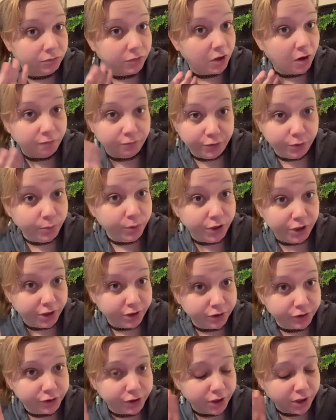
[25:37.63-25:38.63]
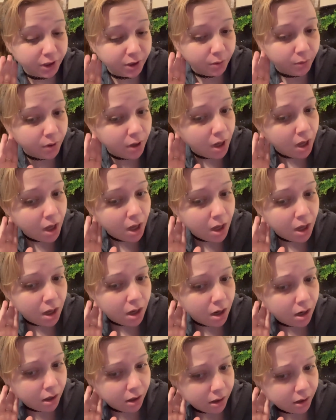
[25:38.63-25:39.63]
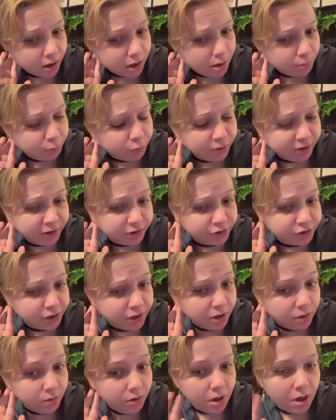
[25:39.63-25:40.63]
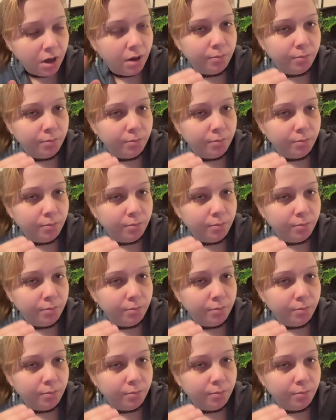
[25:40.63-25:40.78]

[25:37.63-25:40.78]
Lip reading: a few years ago or a couple years ago,